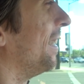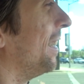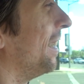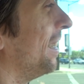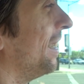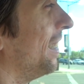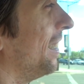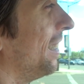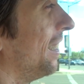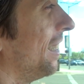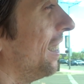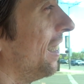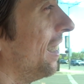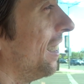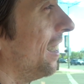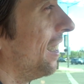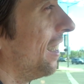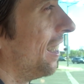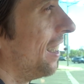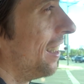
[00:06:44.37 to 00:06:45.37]
get this to
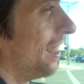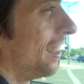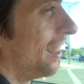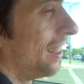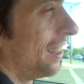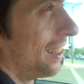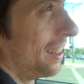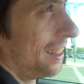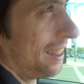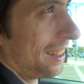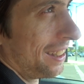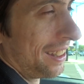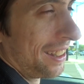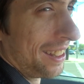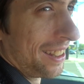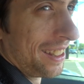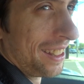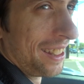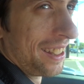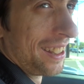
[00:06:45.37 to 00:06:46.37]
ten likes.
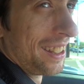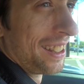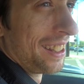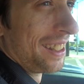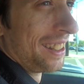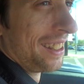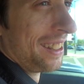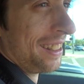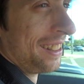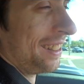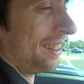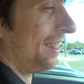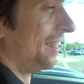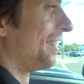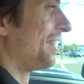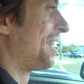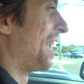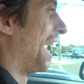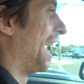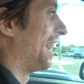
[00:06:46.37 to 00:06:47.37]

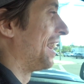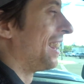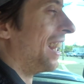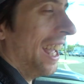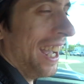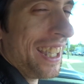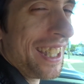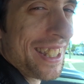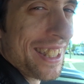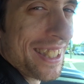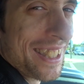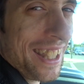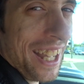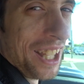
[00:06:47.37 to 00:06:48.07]
Ten likes?